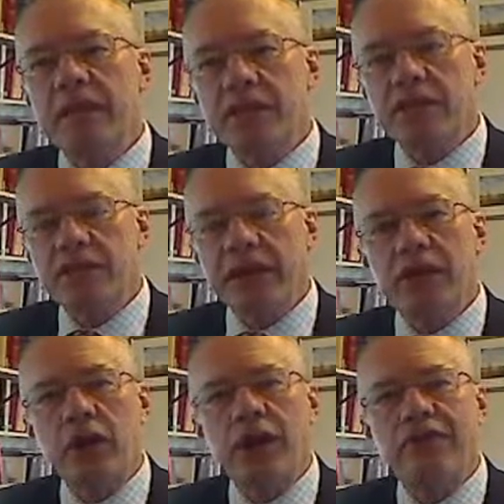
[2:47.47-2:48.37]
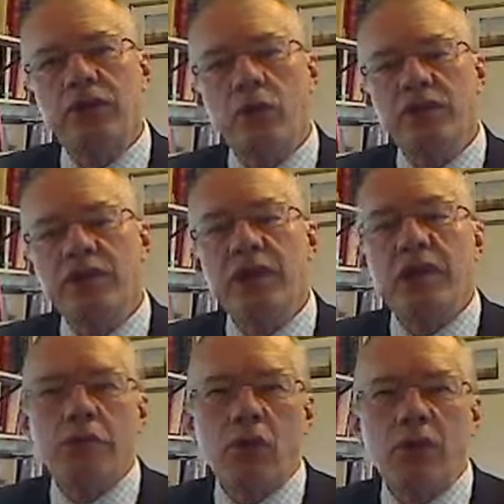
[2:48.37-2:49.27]
The study guide, of course,
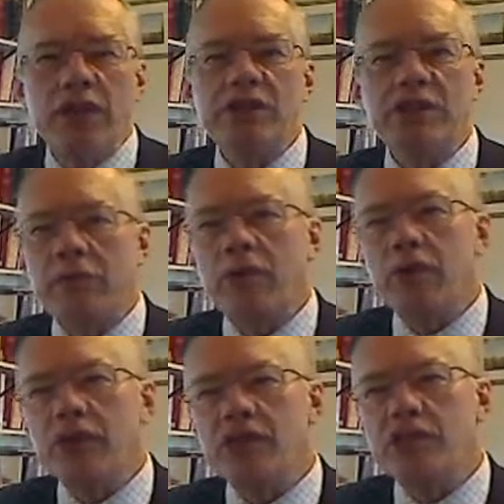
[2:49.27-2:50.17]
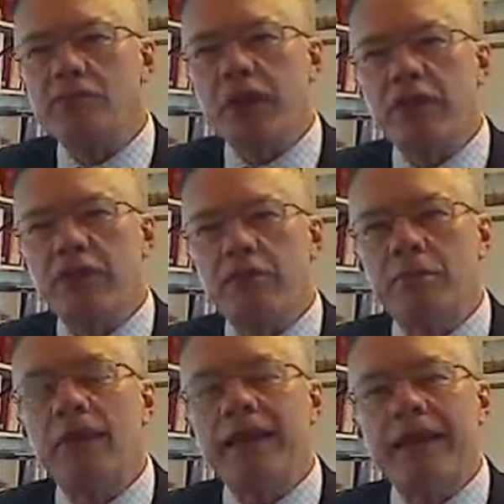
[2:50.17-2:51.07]
more or less summarizes both of them